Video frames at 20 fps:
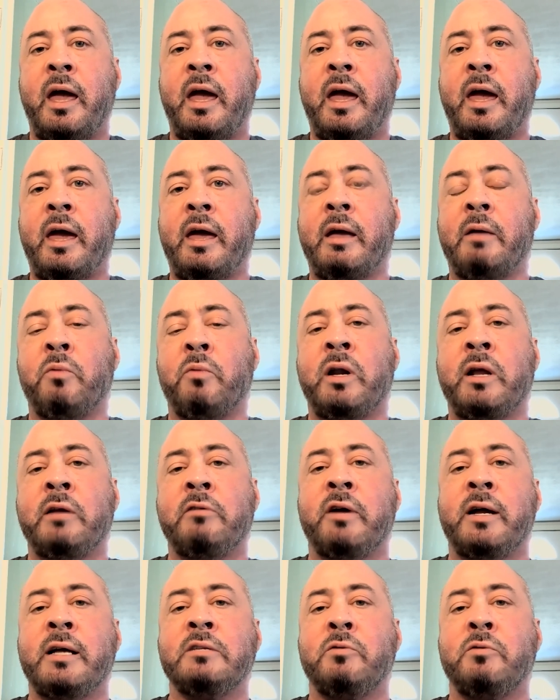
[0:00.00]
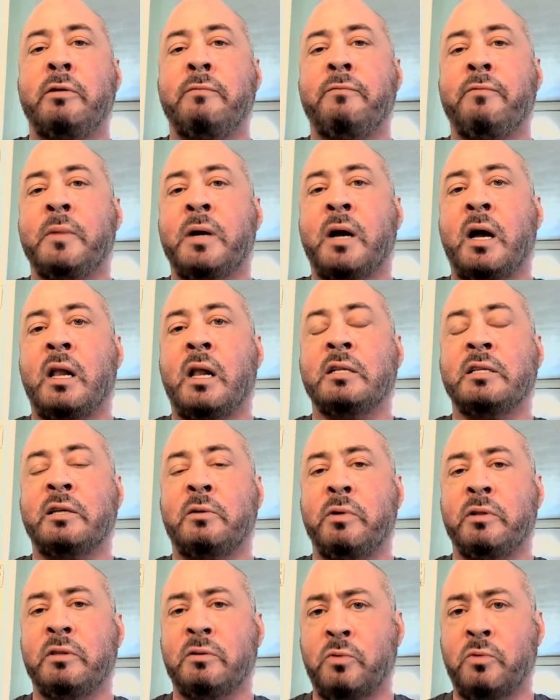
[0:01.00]
And when I graduated from college, I
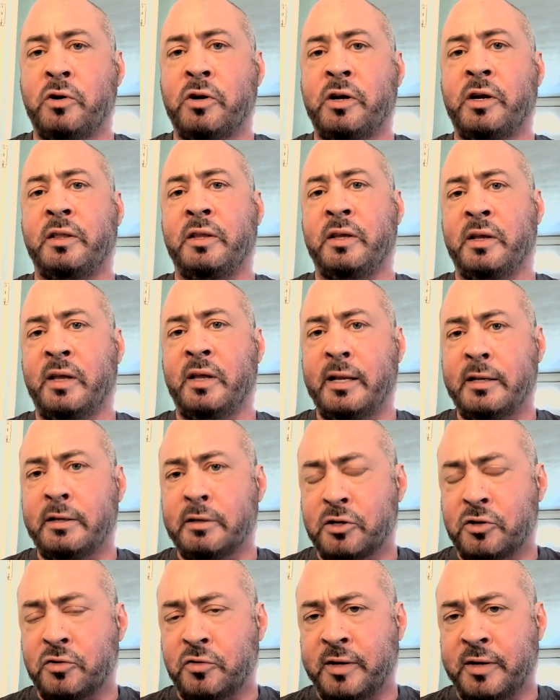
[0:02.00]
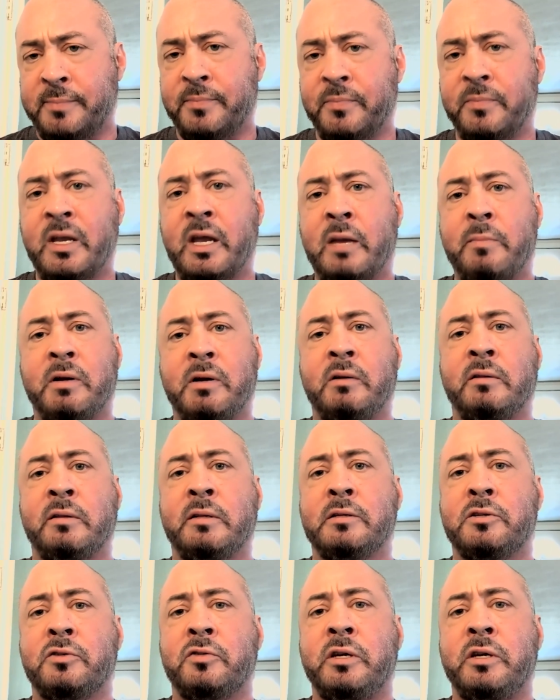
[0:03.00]
went to work in the industry, chemical
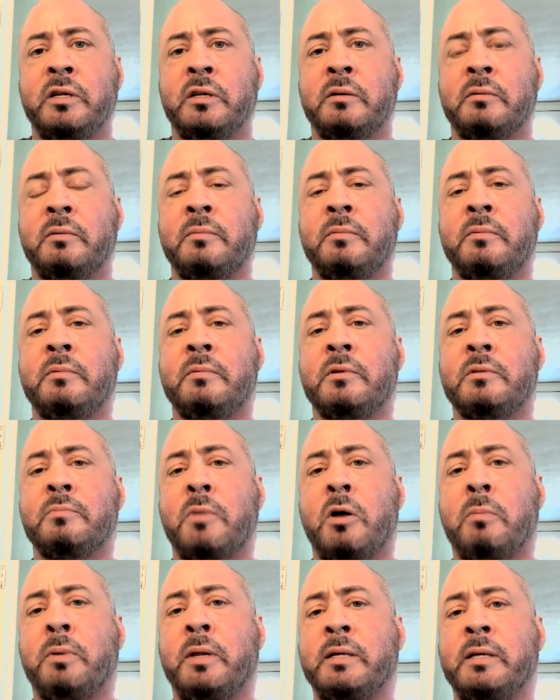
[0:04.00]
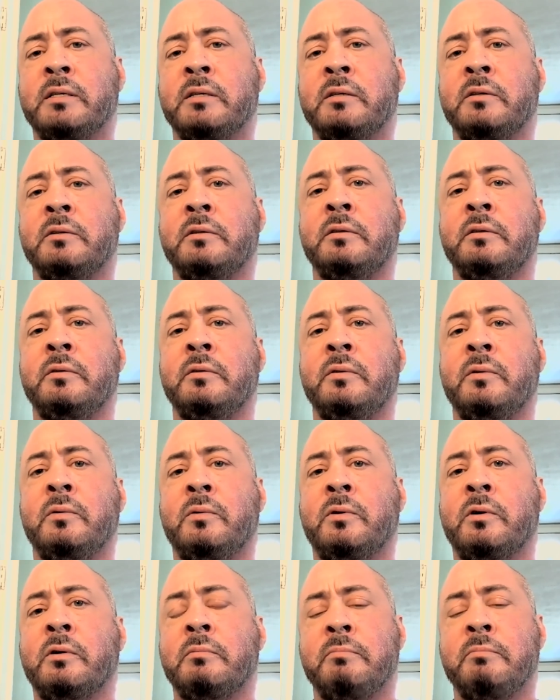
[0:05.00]
industry, in a small place in
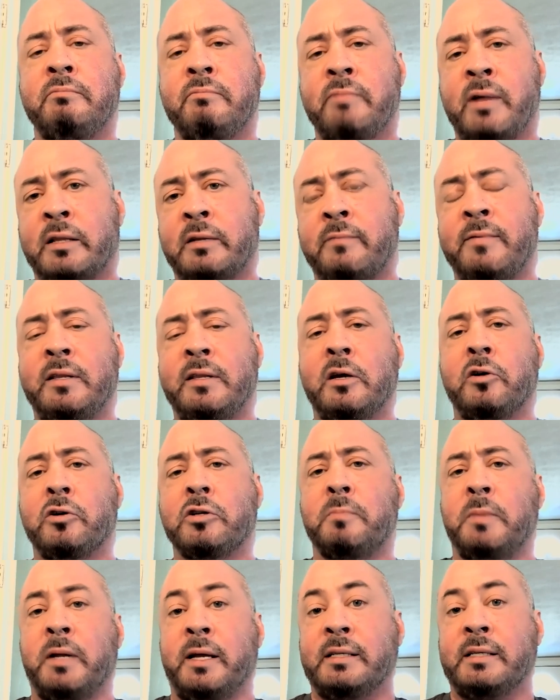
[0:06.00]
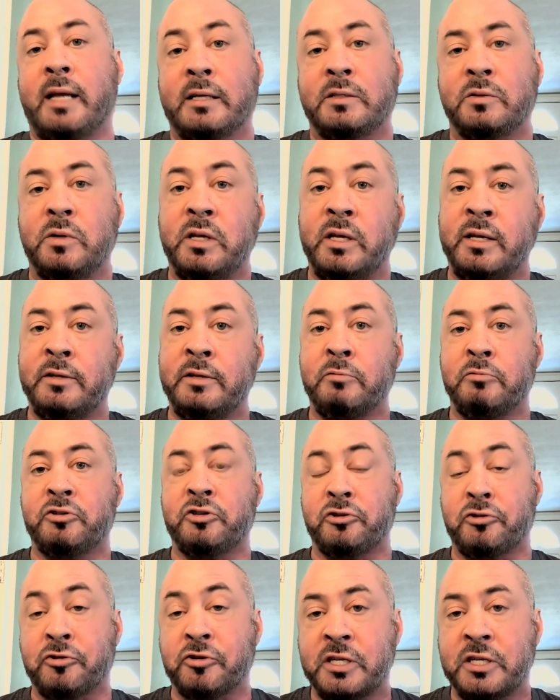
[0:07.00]
or relatively large place, actually, in New
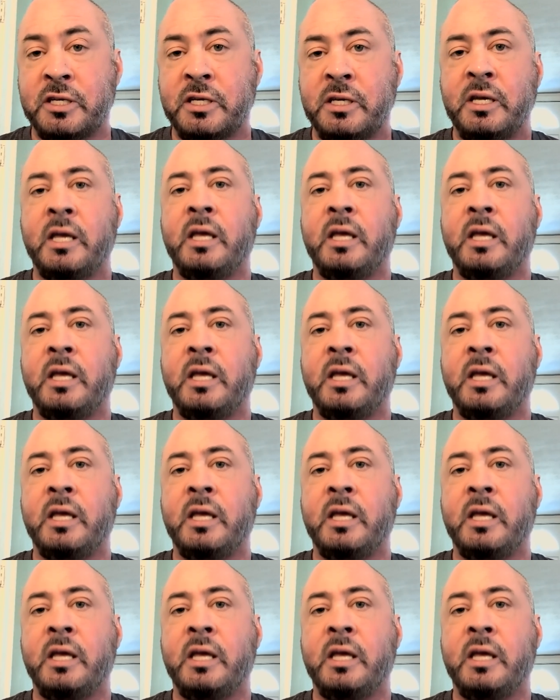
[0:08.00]
Jersey,